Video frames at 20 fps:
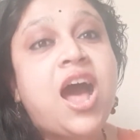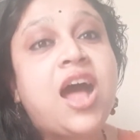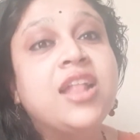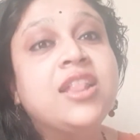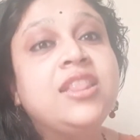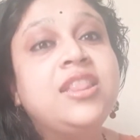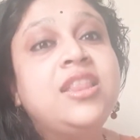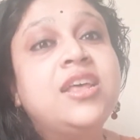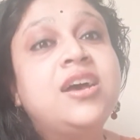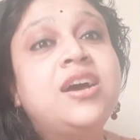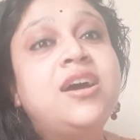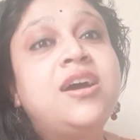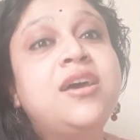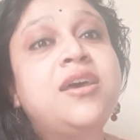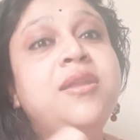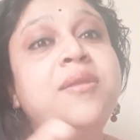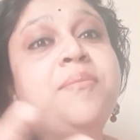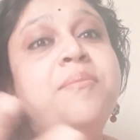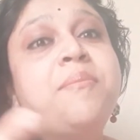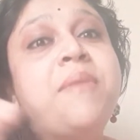
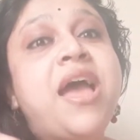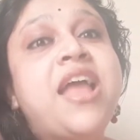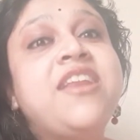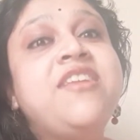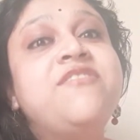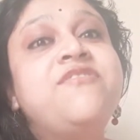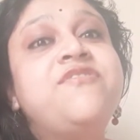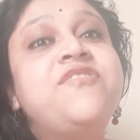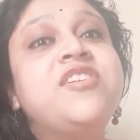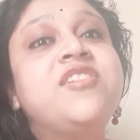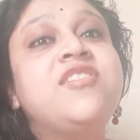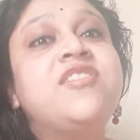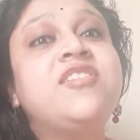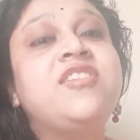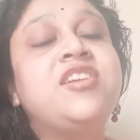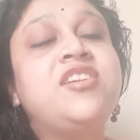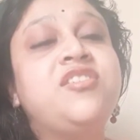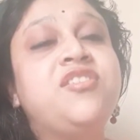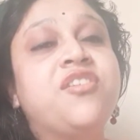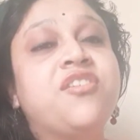other
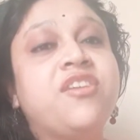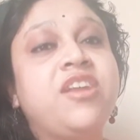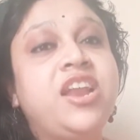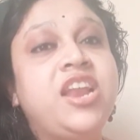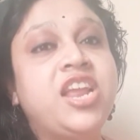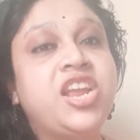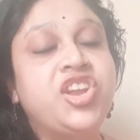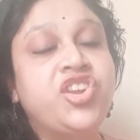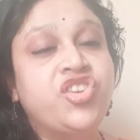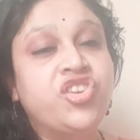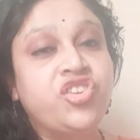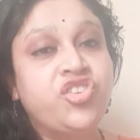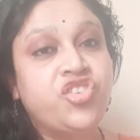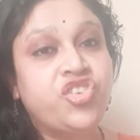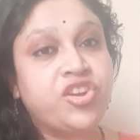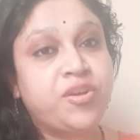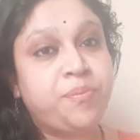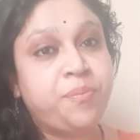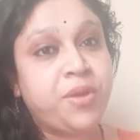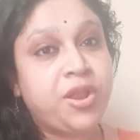manifested
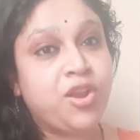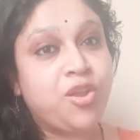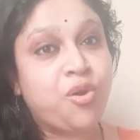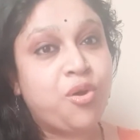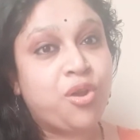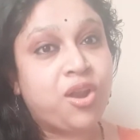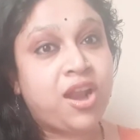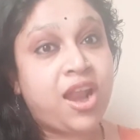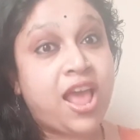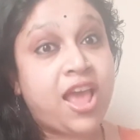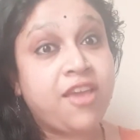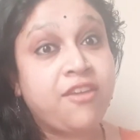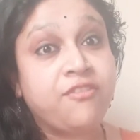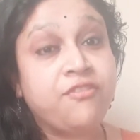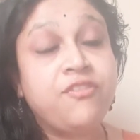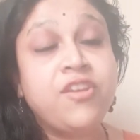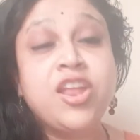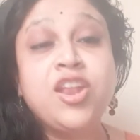relationship in your life,